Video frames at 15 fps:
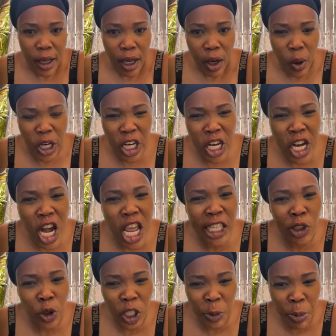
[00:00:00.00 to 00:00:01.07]
We're
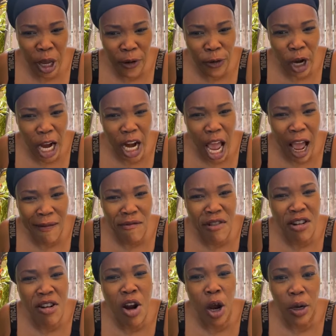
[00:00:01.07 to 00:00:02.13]
disrespectful and I have
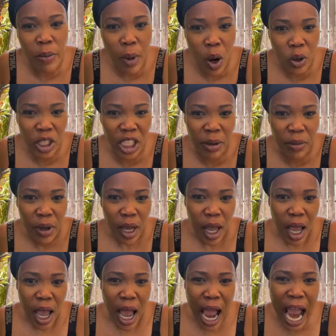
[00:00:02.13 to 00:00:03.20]
nothing about him.
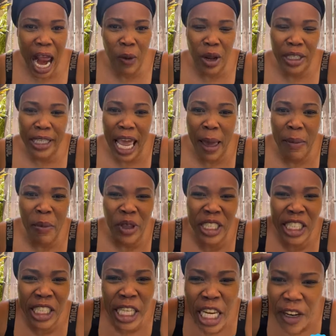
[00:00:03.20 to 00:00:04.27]
All when time, I
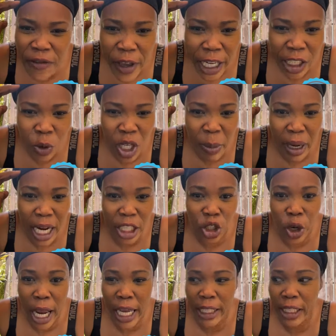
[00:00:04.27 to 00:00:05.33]
still vexed with him and I
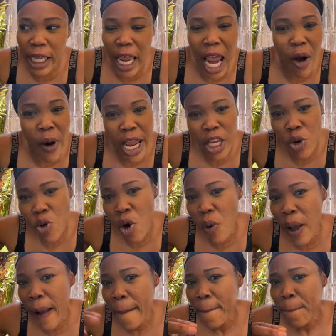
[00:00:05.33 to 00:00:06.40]
try say, all right, you know
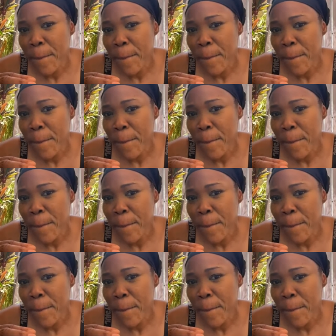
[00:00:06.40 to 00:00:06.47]
what?